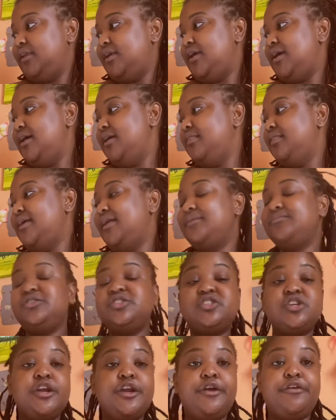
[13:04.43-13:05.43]
And then I'm
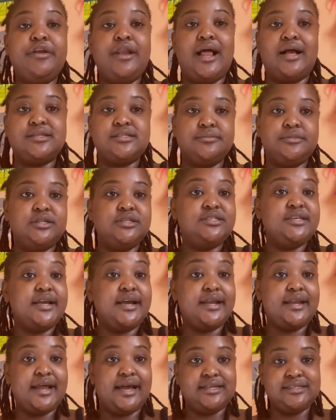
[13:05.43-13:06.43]
just gonna relax. I'm gonna take
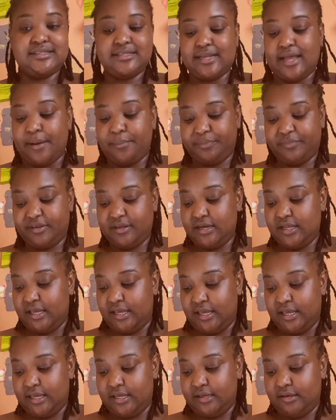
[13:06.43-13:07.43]
a nice nap
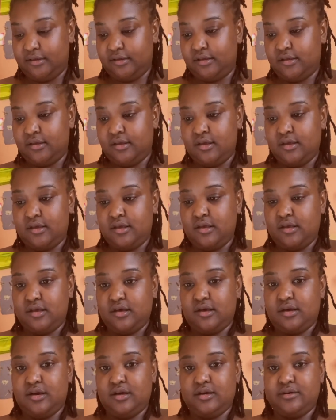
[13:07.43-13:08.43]
today.
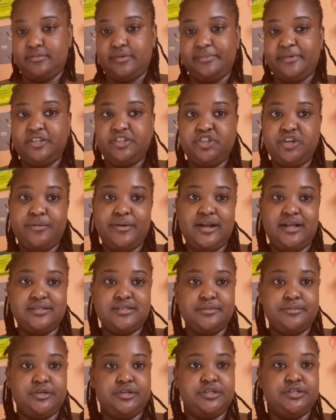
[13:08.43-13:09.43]
I'm not sure what else
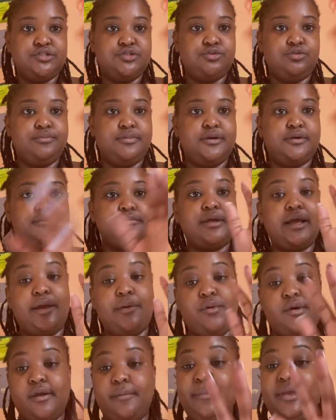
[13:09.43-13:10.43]
I'm gonna do, but I
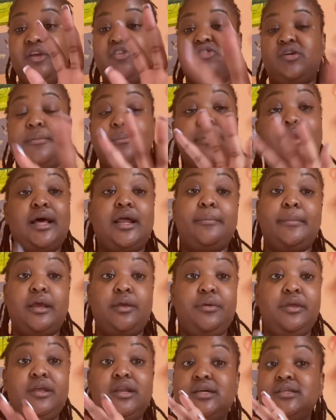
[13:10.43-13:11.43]
wanna make sure I'm plan my
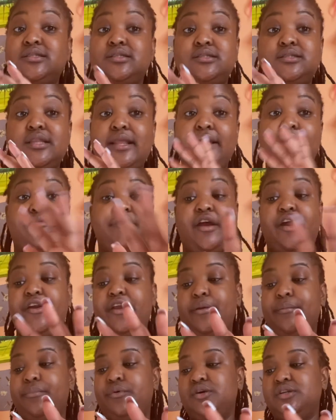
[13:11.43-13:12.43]
week. That's like very
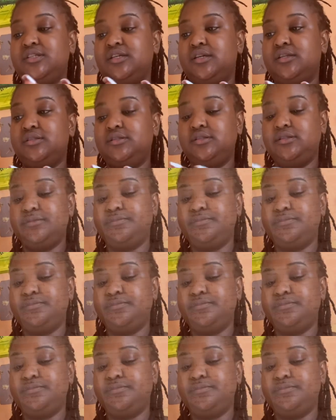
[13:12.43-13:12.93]
important.